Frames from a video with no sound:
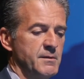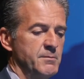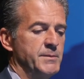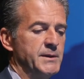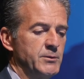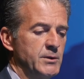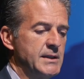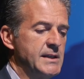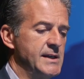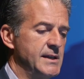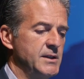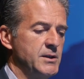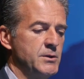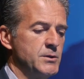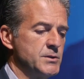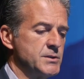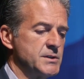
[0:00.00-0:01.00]
but we can't
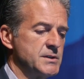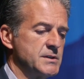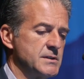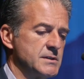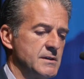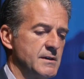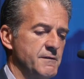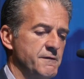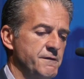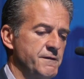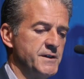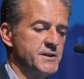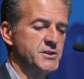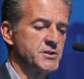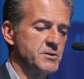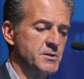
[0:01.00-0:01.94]
use fish